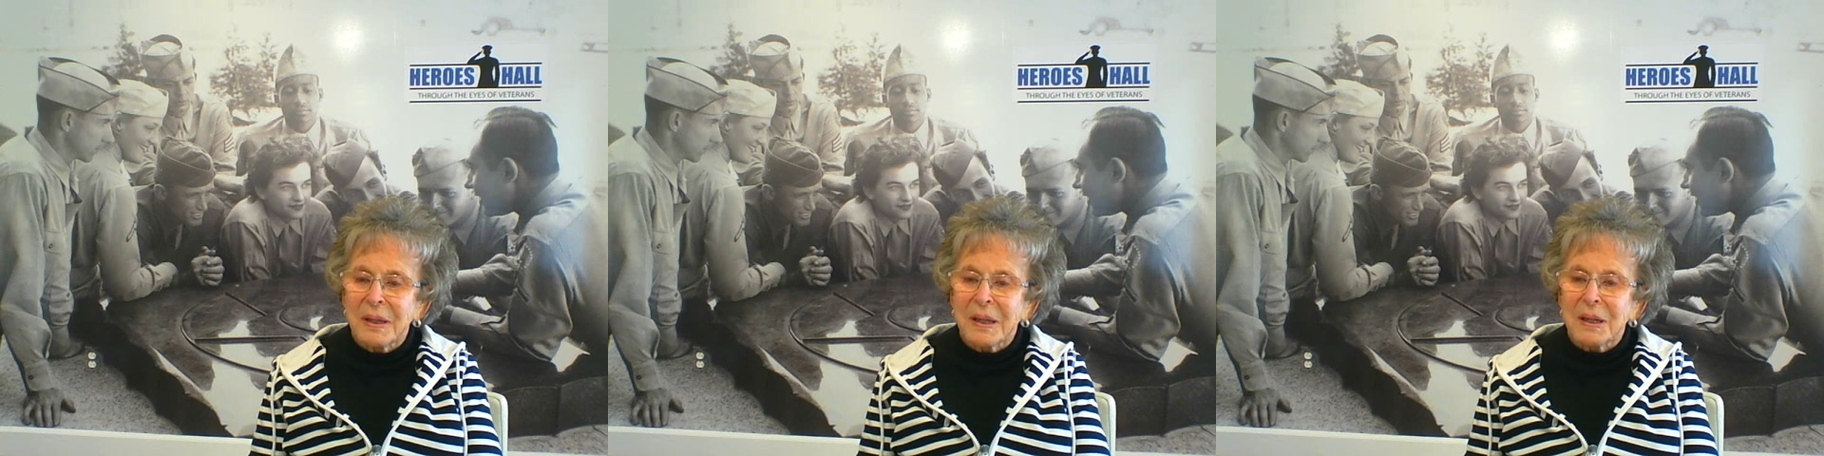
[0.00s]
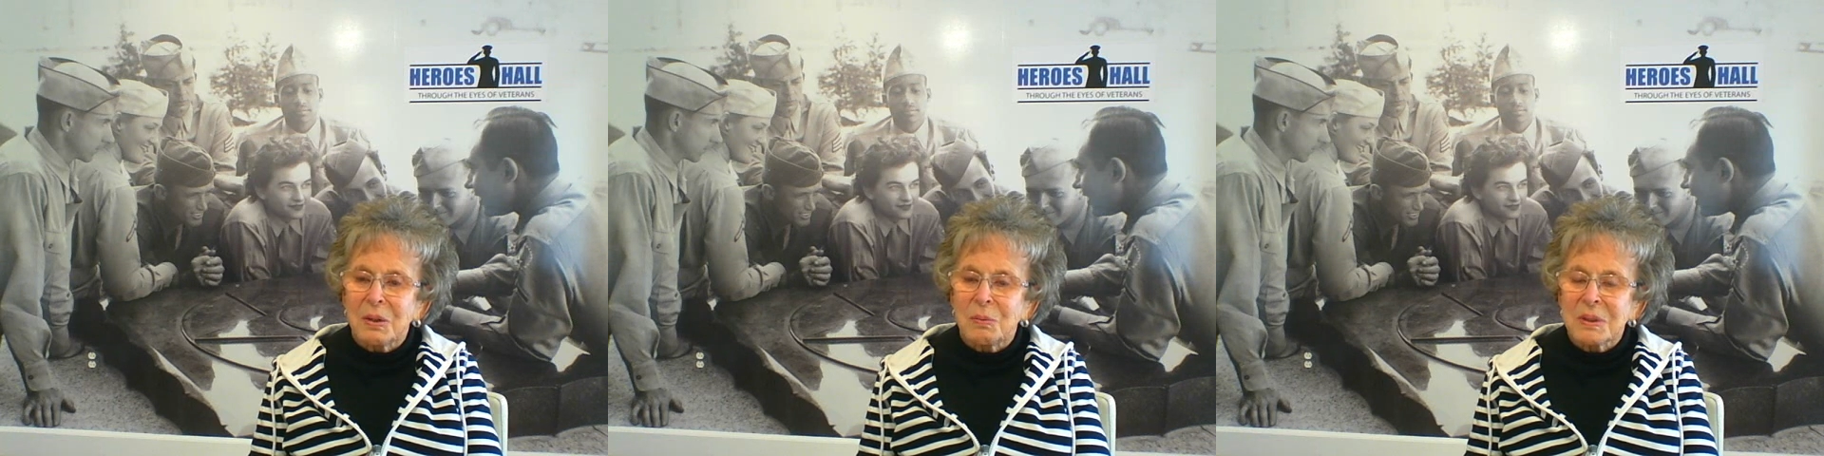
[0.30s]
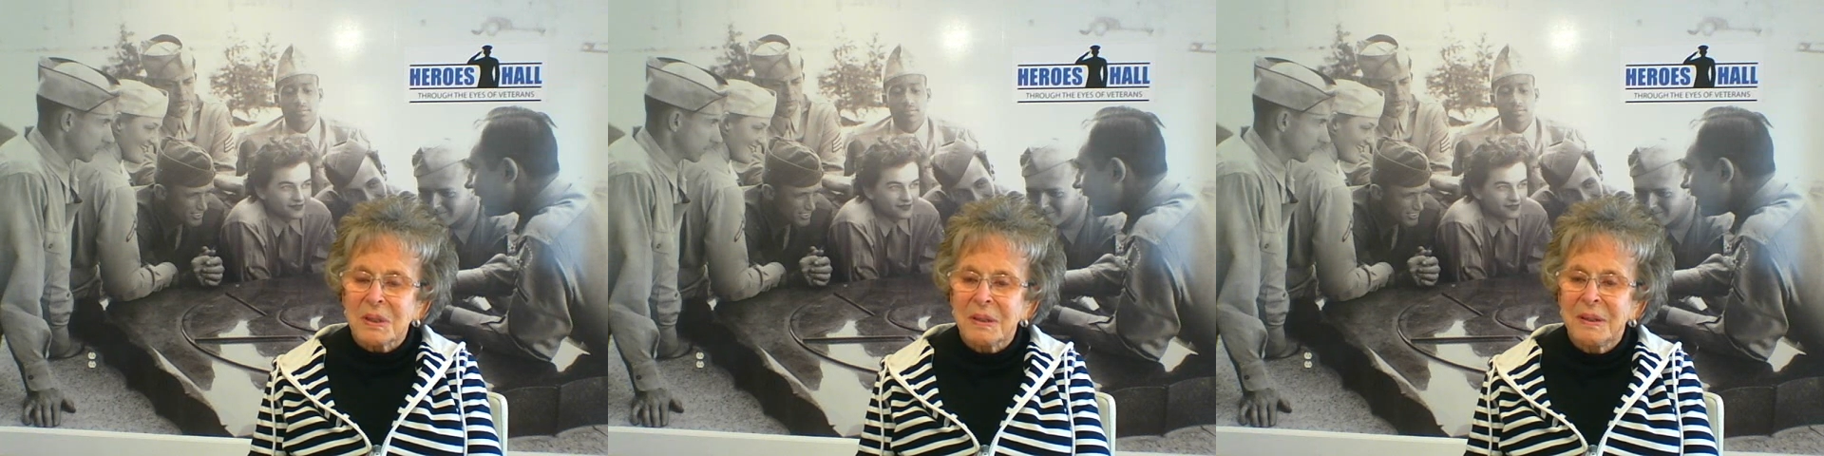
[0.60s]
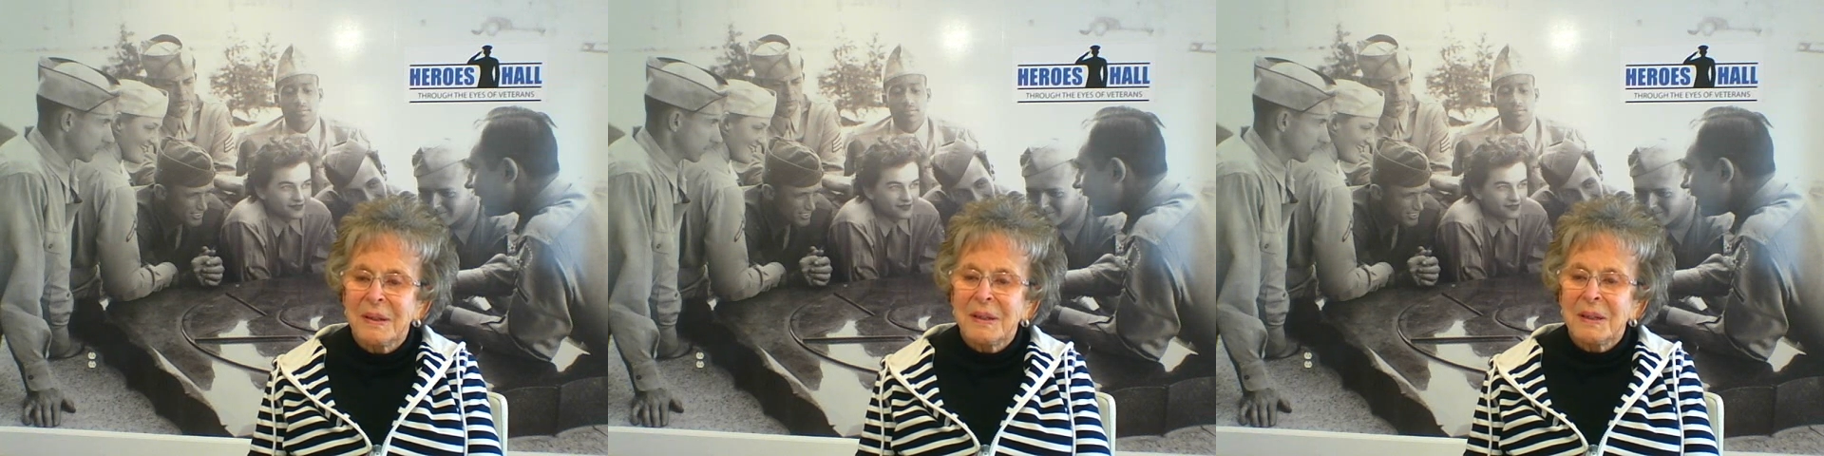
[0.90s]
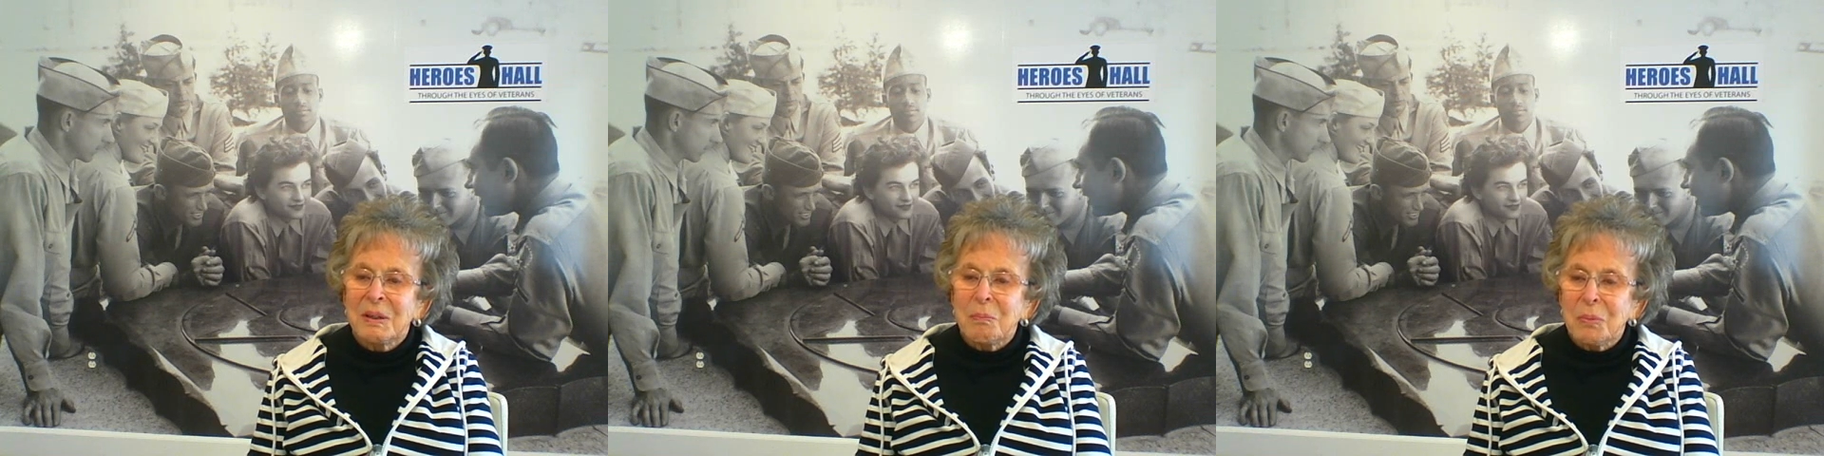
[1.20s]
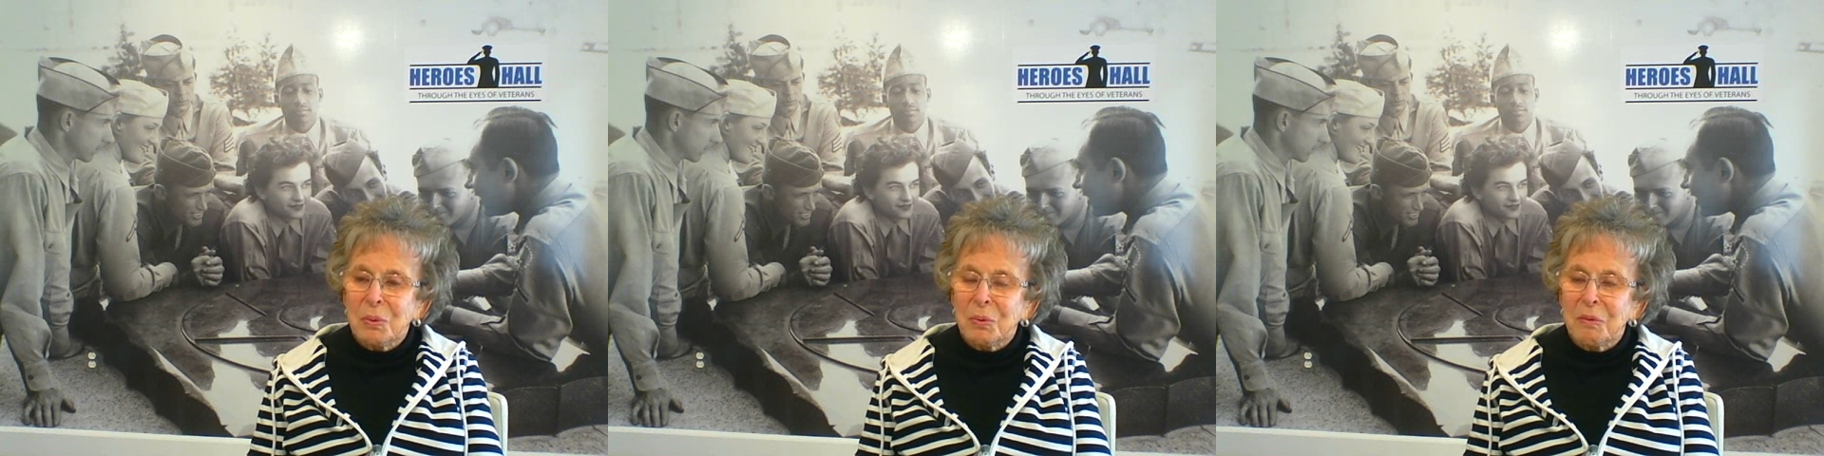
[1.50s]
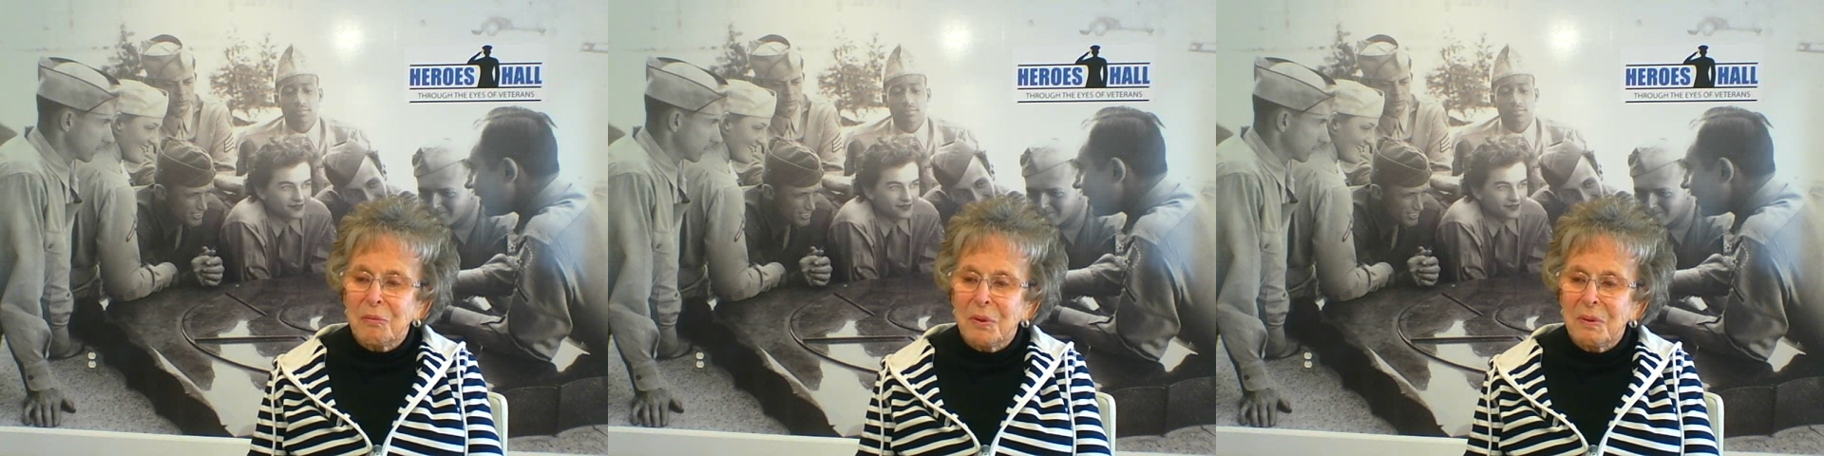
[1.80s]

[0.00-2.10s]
and it was beautiful.